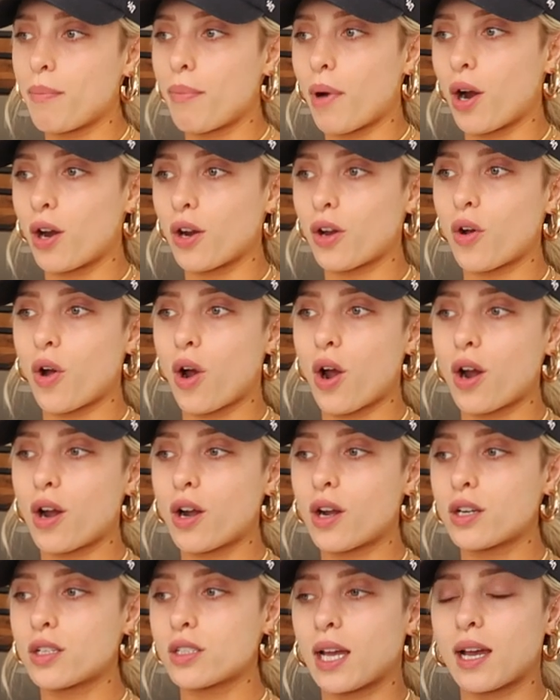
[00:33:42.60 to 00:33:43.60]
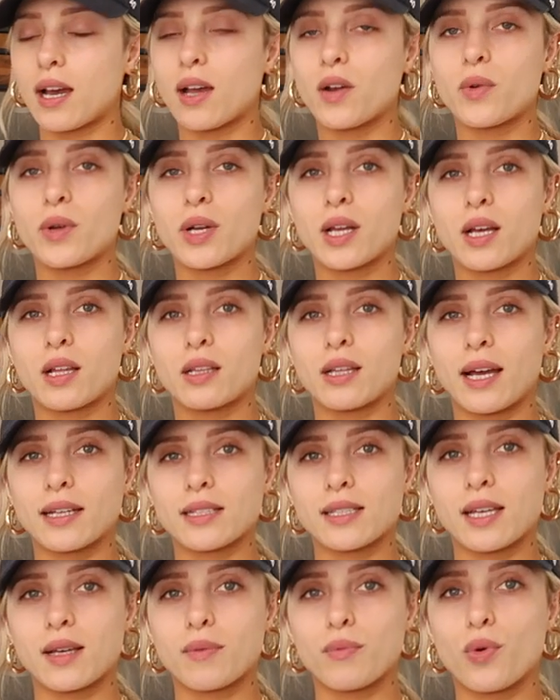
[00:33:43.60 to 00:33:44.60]
the bar cart. I kind of want to
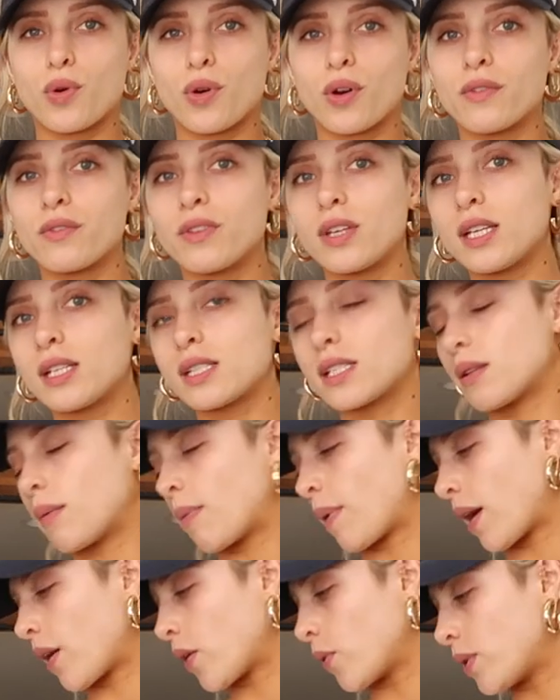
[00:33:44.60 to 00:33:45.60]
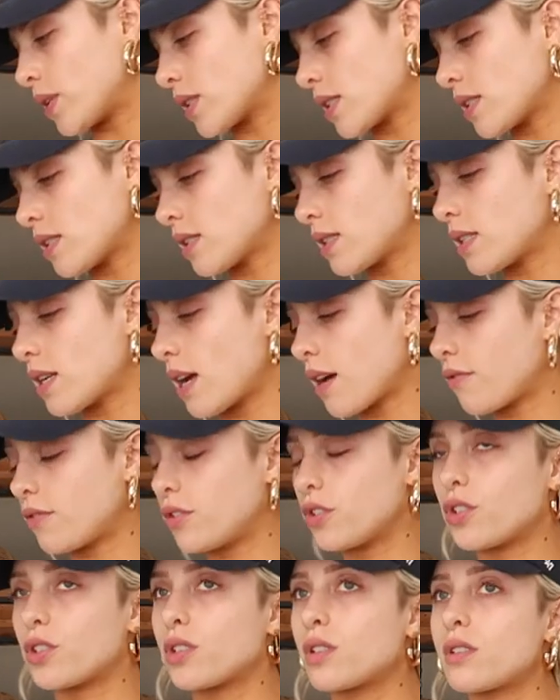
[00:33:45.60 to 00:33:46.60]
collect like more of these, the bigger ones and stuff,
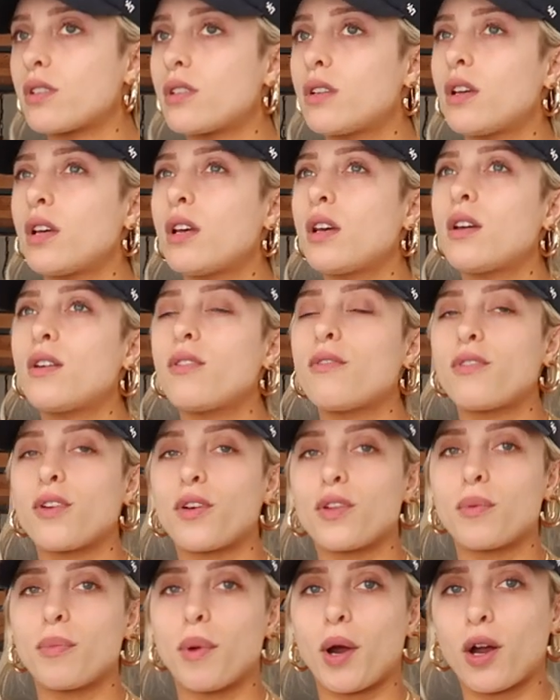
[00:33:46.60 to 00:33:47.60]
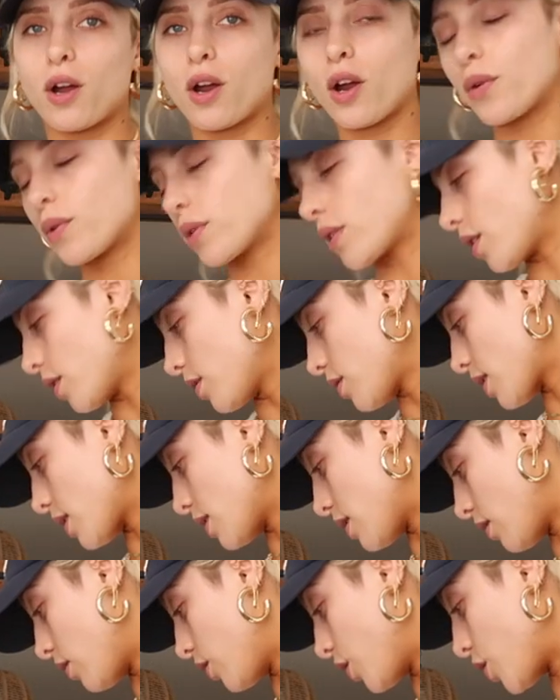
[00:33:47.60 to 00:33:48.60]
and just fill the bar cart with those
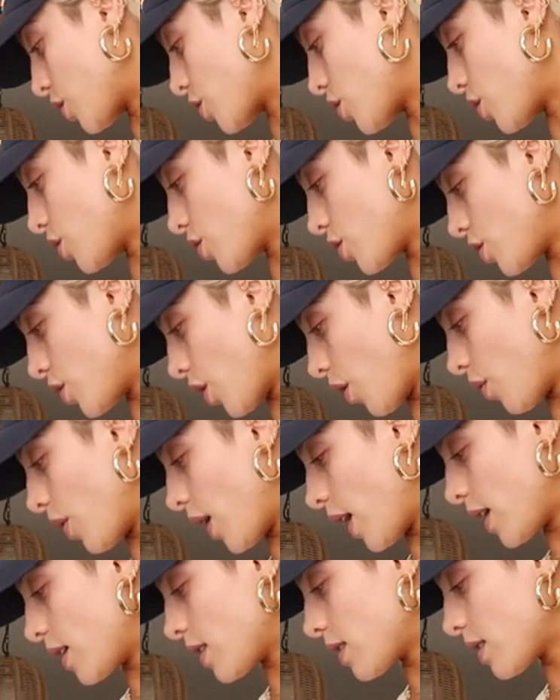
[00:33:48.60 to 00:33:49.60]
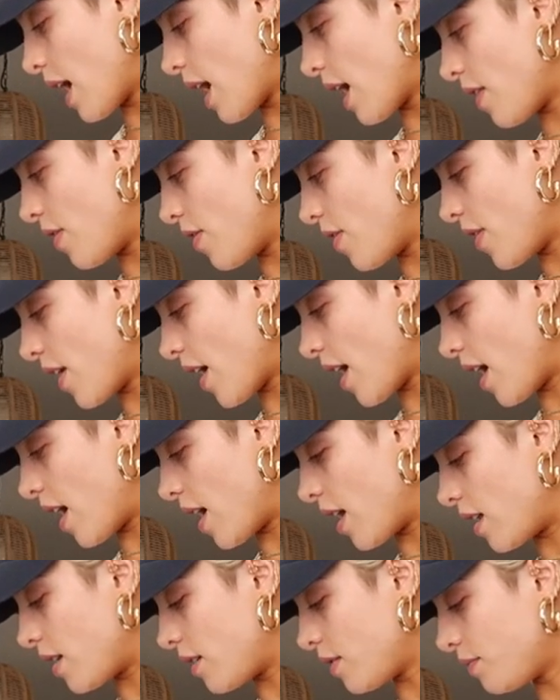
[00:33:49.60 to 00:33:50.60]
because it looks so nice. And
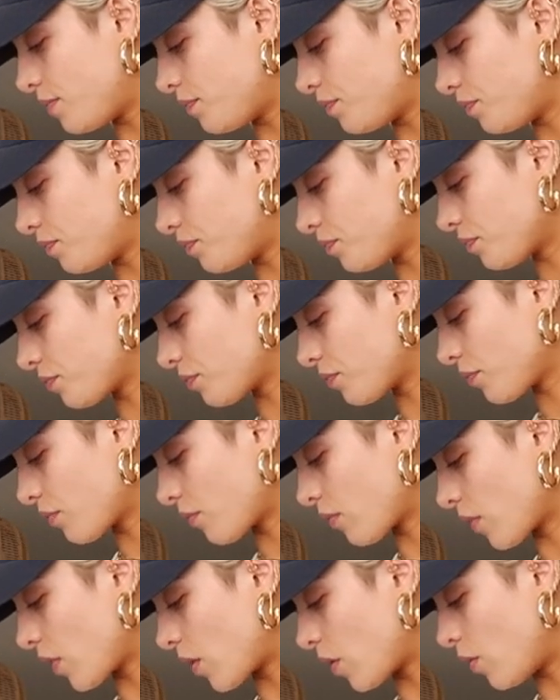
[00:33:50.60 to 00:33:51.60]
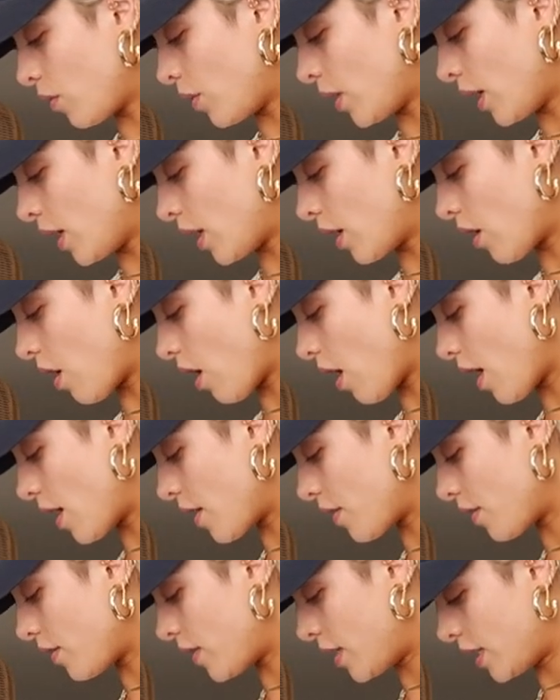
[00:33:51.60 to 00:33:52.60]
then we
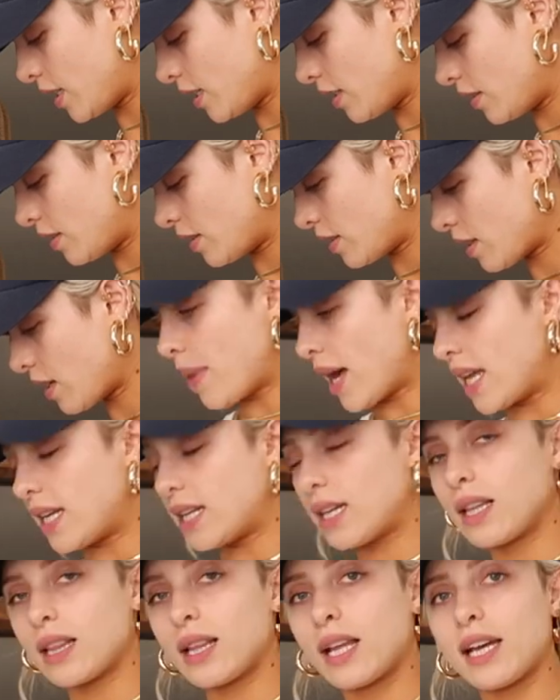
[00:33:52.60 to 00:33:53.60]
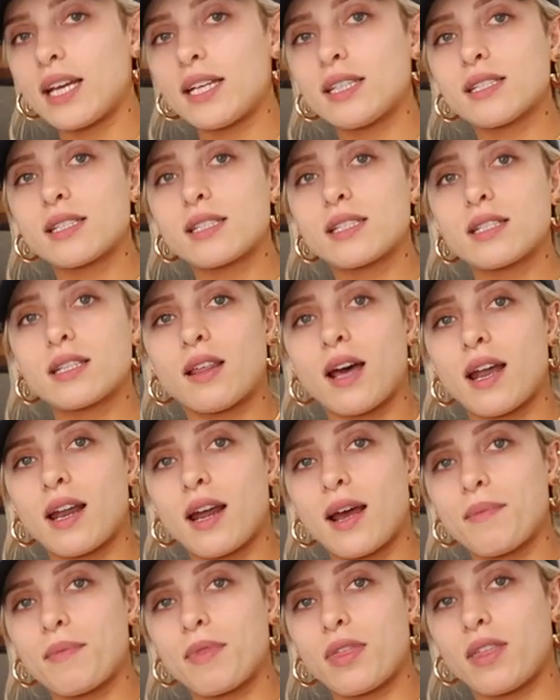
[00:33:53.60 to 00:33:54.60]
got these pendant lights that
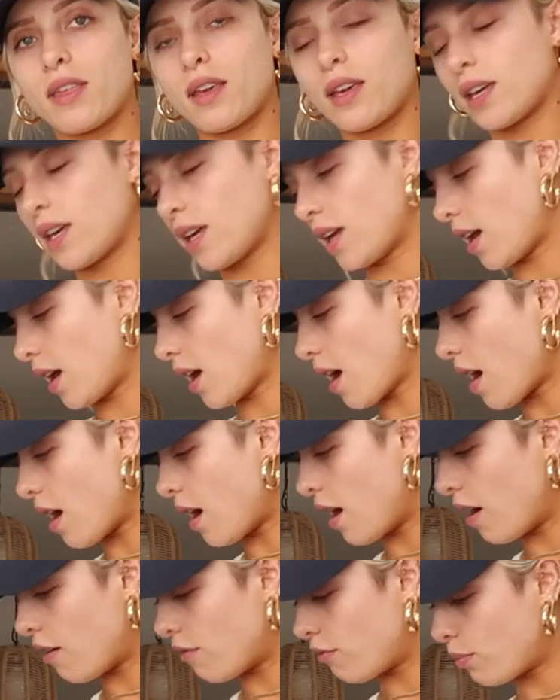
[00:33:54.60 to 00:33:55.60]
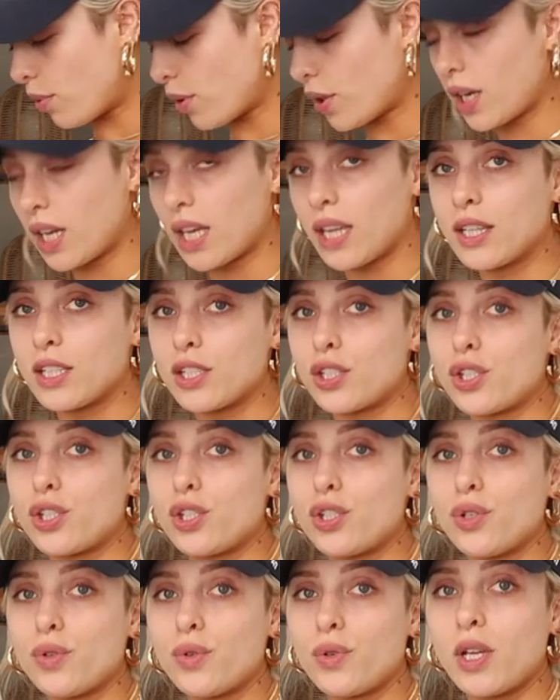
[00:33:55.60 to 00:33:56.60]
I'm thinking of putting in the
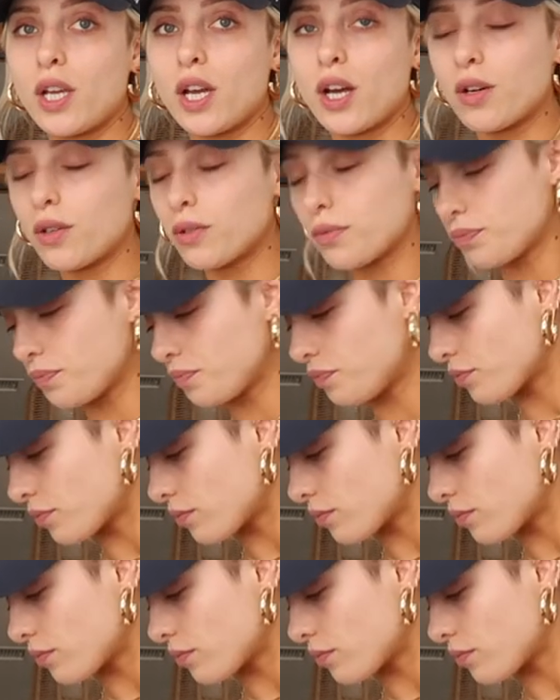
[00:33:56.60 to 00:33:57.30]
studio,